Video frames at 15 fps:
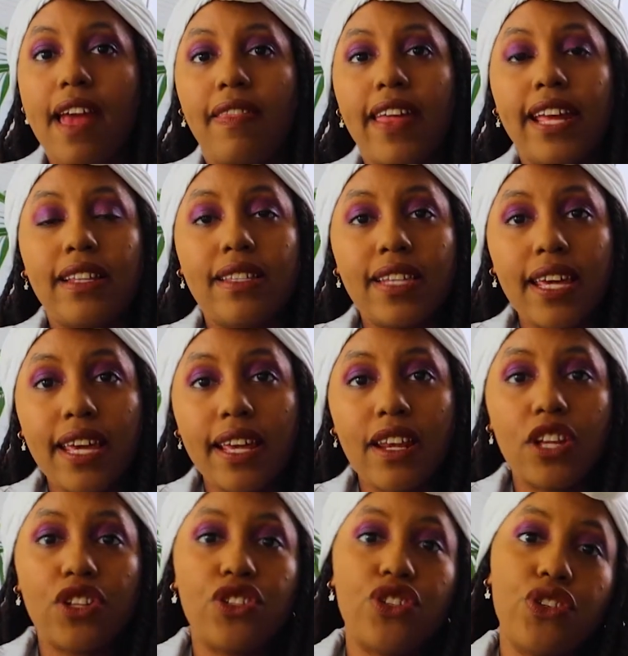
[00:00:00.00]
They
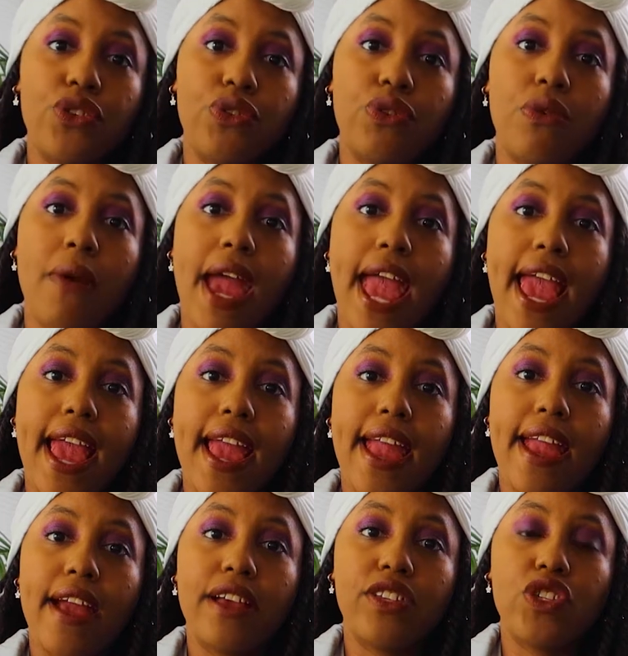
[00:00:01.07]
did do
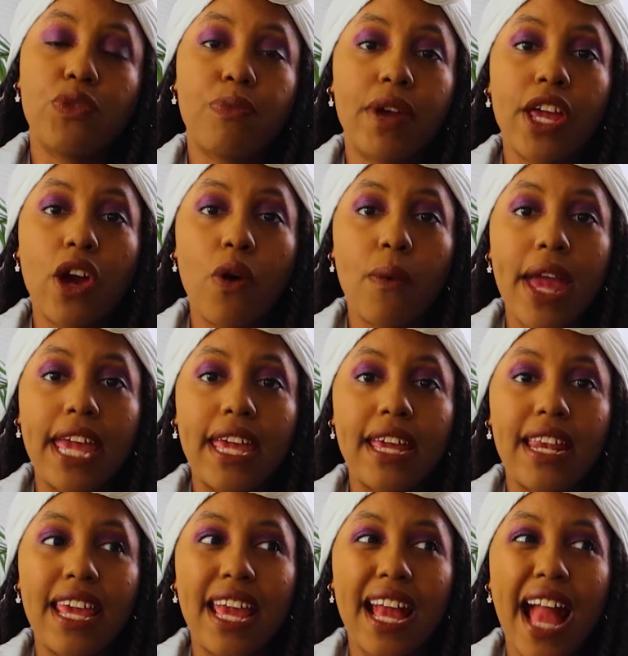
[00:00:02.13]
a Spring
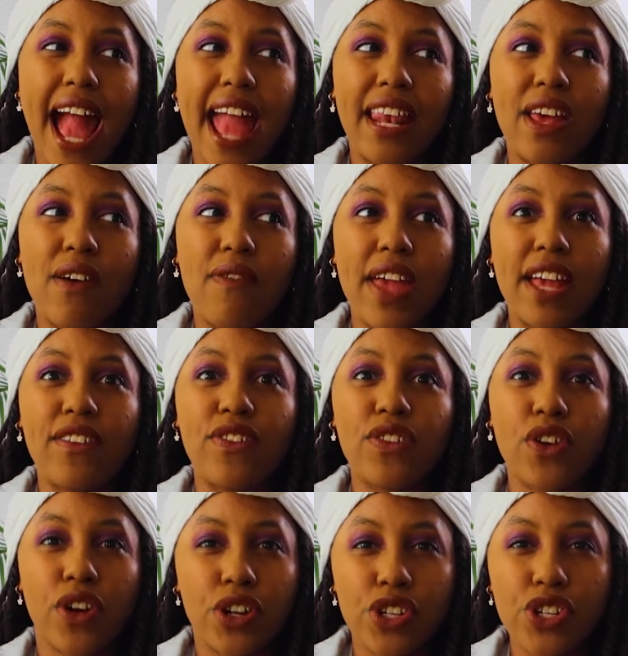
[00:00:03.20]
Awakening kind of
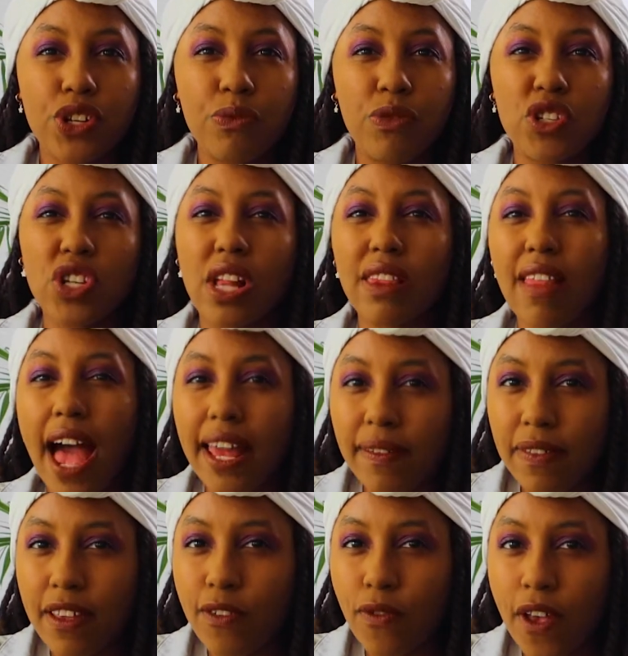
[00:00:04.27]
excursion, which a lot
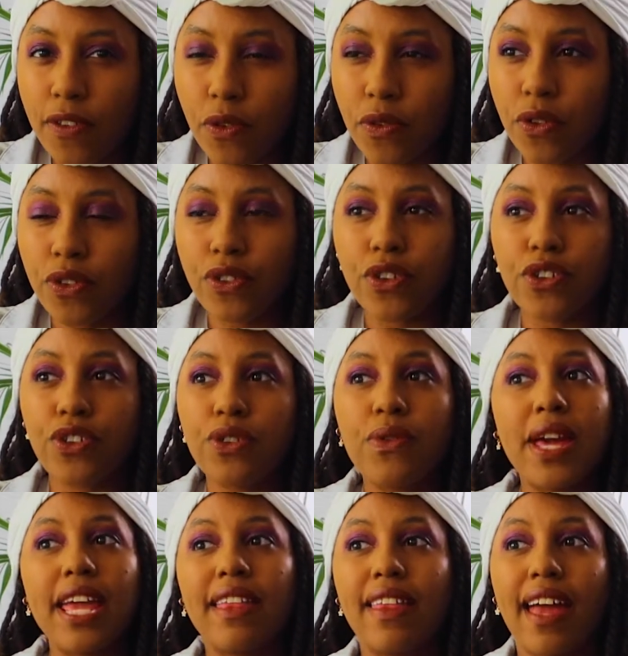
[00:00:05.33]
of these festivals are doing.